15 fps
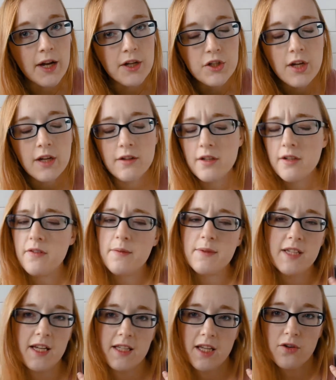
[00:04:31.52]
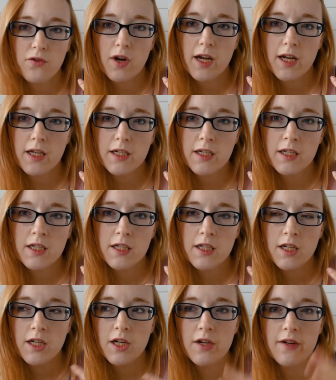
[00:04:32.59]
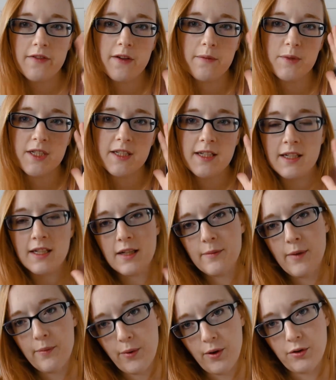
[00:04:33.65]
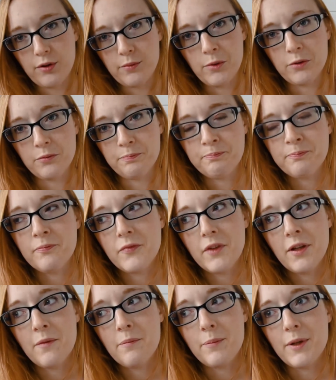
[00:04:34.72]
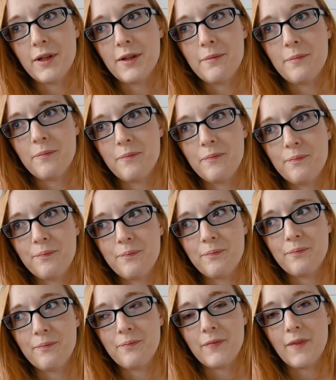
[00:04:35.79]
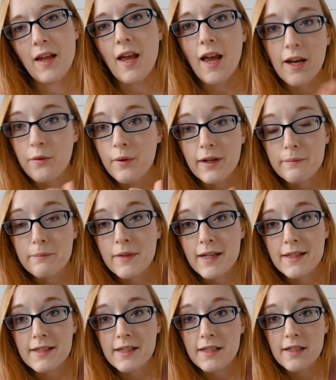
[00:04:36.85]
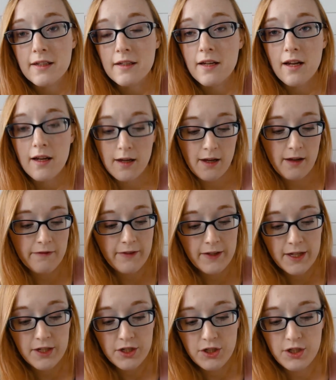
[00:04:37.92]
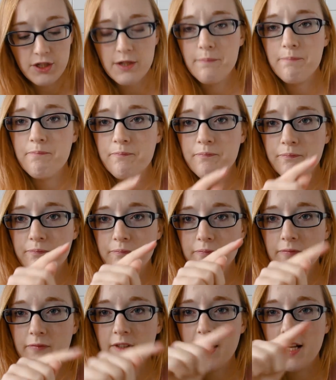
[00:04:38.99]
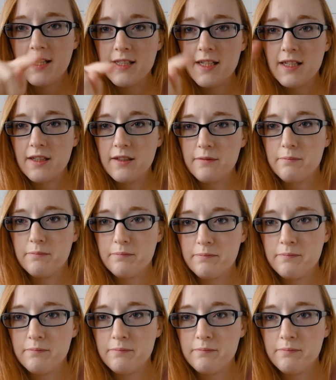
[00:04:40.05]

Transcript: edge. I don't know if I'm saying that right, or if I'm just thinking about Pokemon. But anyway, it's like a finish. It's like a